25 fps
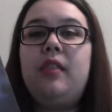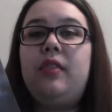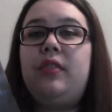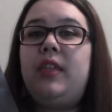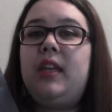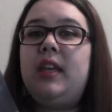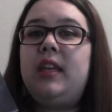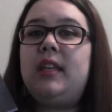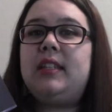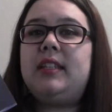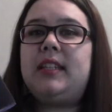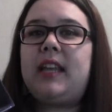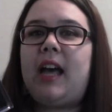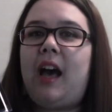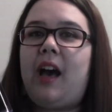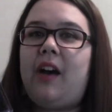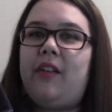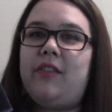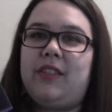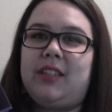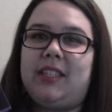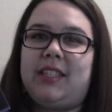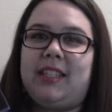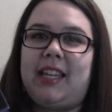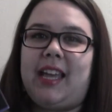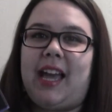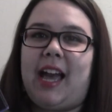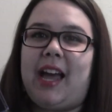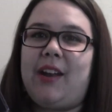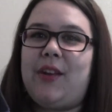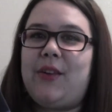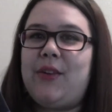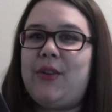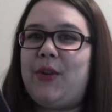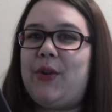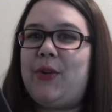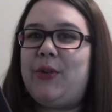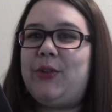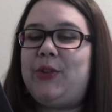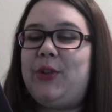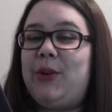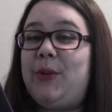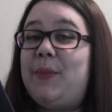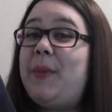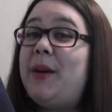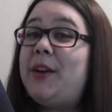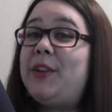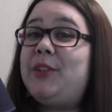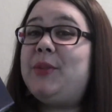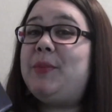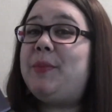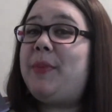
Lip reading: This, obviously, I don't know too much